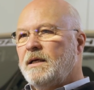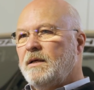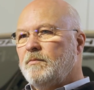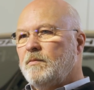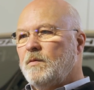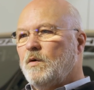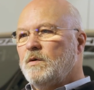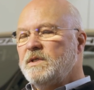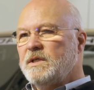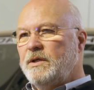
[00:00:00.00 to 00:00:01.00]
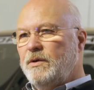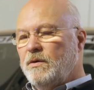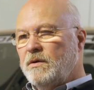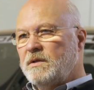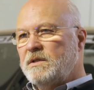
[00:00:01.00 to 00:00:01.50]
They were so
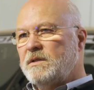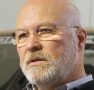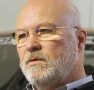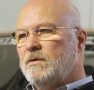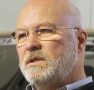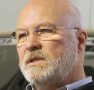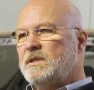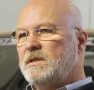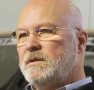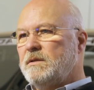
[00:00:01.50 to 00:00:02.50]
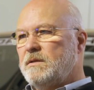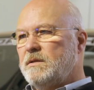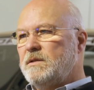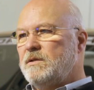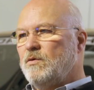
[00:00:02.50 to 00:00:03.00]
overwhelmingly supportive
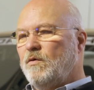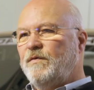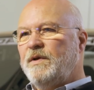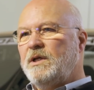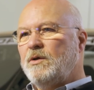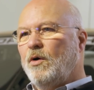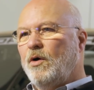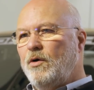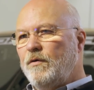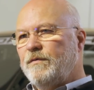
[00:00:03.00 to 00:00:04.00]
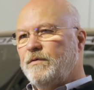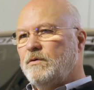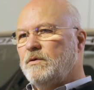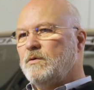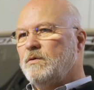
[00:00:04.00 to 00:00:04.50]
that we decided we
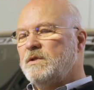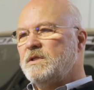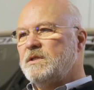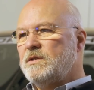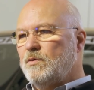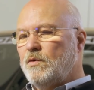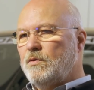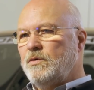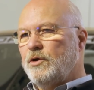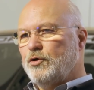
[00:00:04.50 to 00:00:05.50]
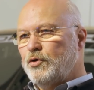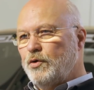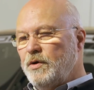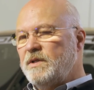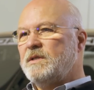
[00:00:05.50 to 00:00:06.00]
couldn't shut down the
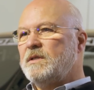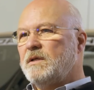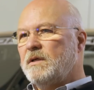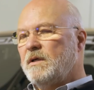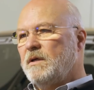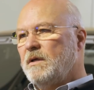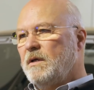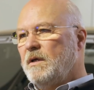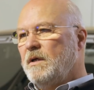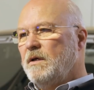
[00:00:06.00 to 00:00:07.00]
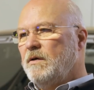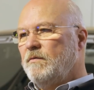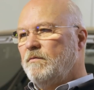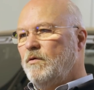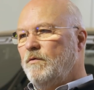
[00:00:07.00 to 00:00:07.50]
business.
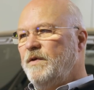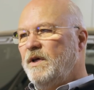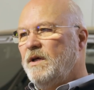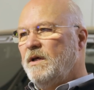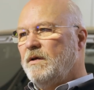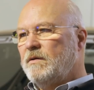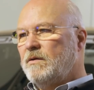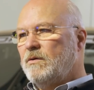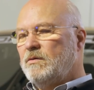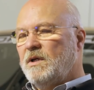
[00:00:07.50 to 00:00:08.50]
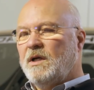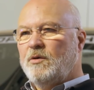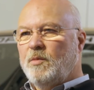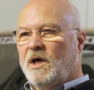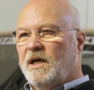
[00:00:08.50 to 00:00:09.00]
We had a
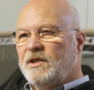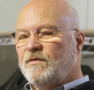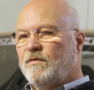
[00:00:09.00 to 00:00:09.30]
responsibility for